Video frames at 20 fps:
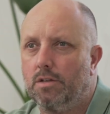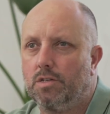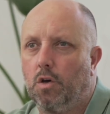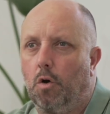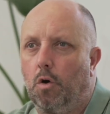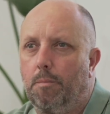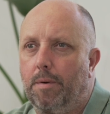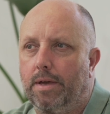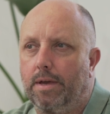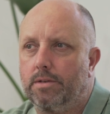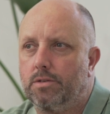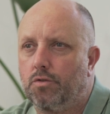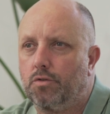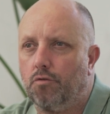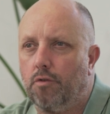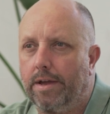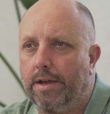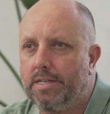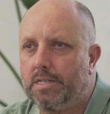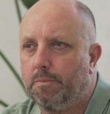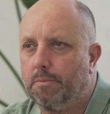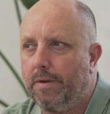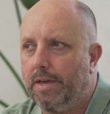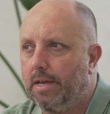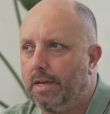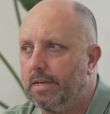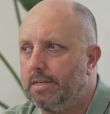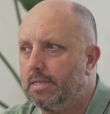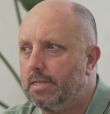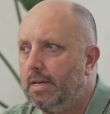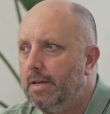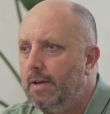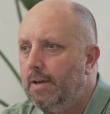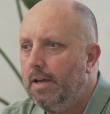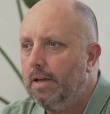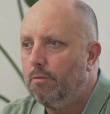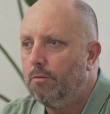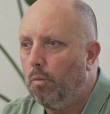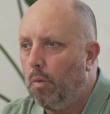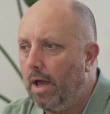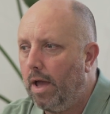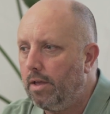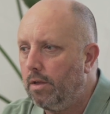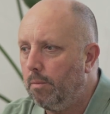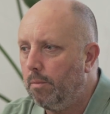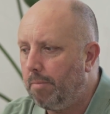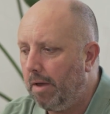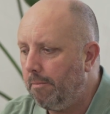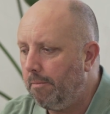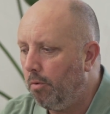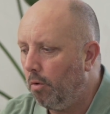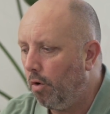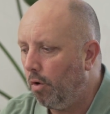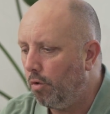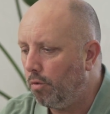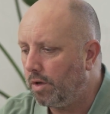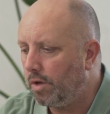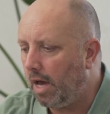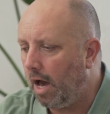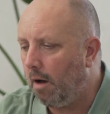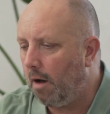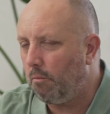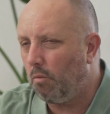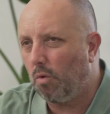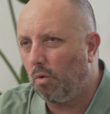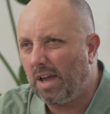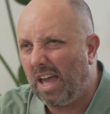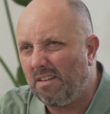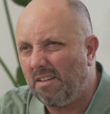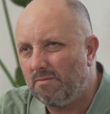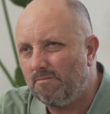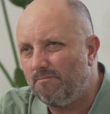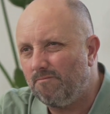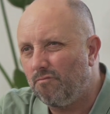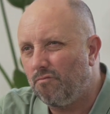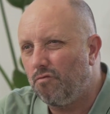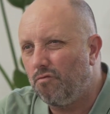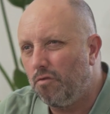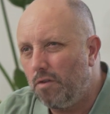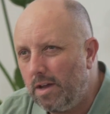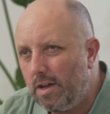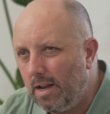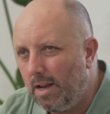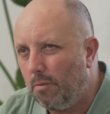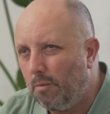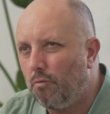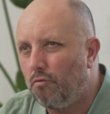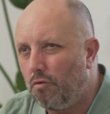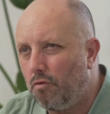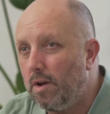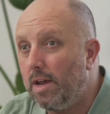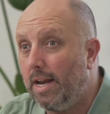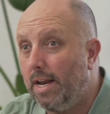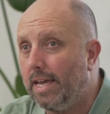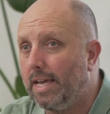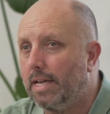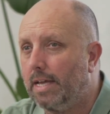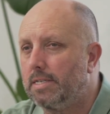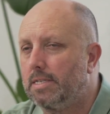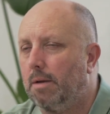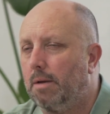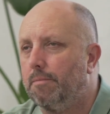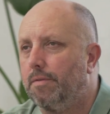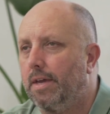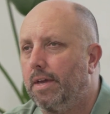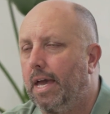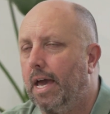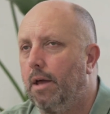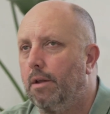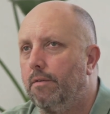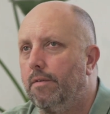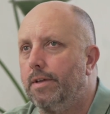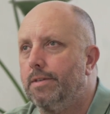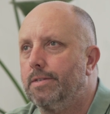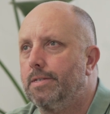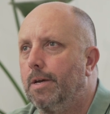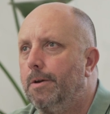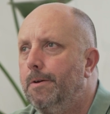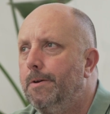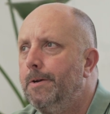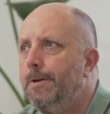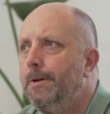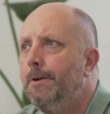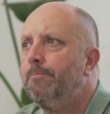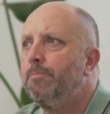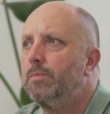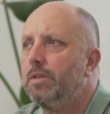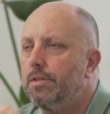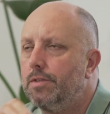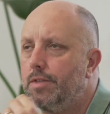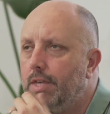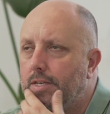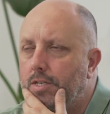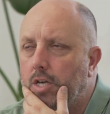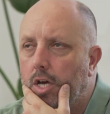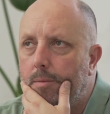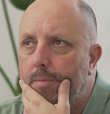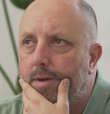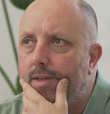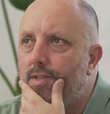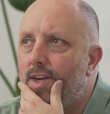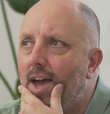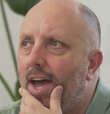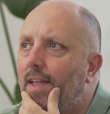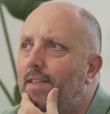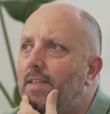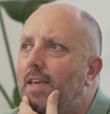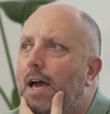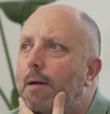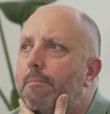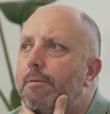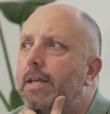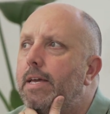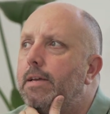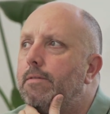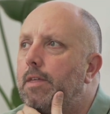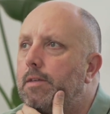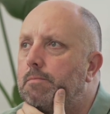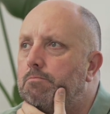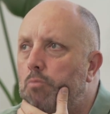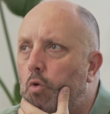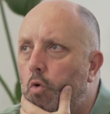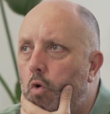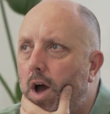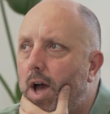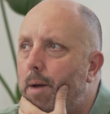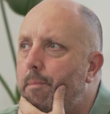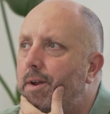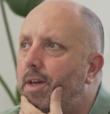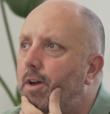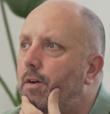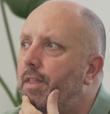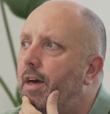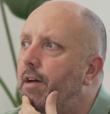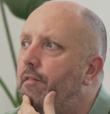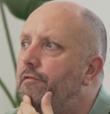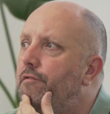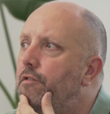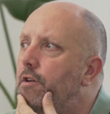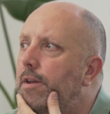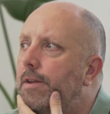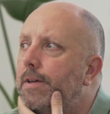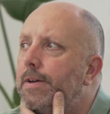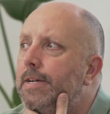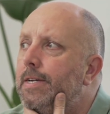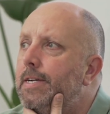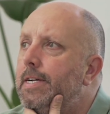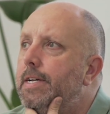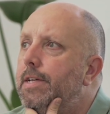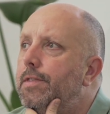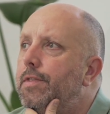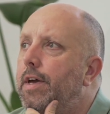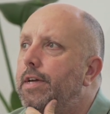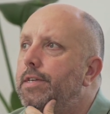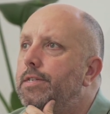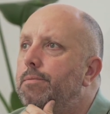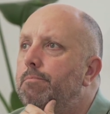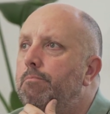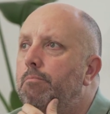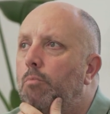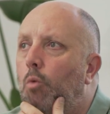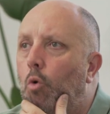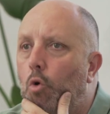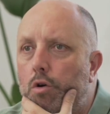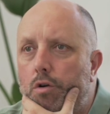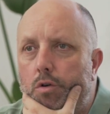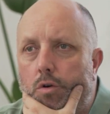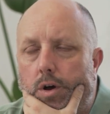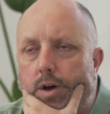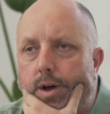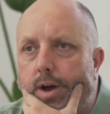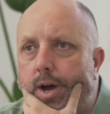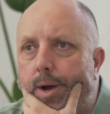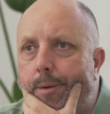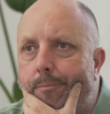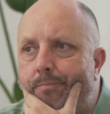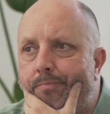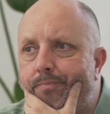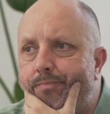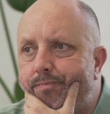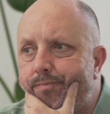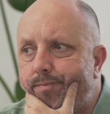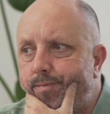topics, great speakers, where people who come will get really get something out of it. So there's going to be that happening. There's more happening on that front. There's more, obviously,